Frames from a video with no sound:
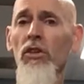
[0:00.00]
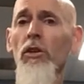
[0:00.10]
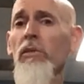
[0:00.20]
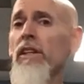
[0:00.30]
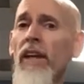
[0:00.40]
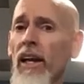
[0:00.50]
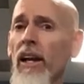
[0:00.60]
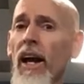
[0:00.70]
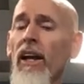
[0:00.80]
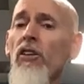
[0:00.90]
Could be
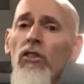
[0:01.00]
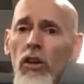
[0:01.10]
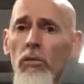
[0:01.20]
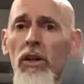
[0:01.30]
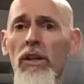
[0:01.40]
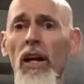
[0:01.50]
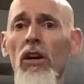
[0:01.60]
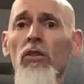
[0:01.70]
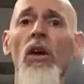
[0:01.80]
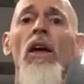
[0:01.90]
tendonitis, could be
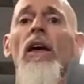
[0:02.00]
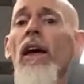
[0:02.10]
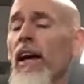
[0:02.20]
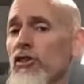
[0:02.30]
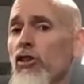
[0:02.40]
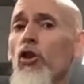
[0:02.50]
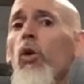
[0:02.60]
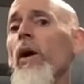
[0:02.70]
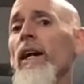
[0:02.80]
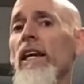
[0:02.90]
tears, and just
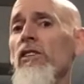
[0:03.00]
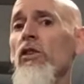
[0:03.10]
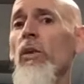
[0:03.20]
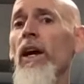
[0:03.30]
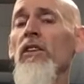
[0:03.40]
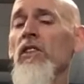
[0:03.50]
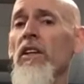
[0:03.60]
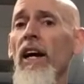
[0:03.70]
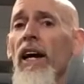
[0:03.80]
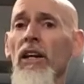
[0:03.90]
quick, easy ways to
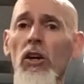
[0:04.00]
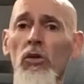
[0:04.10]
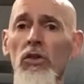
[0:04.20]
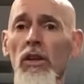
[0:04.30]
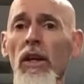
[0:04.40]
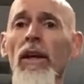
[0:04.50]
diagnose it.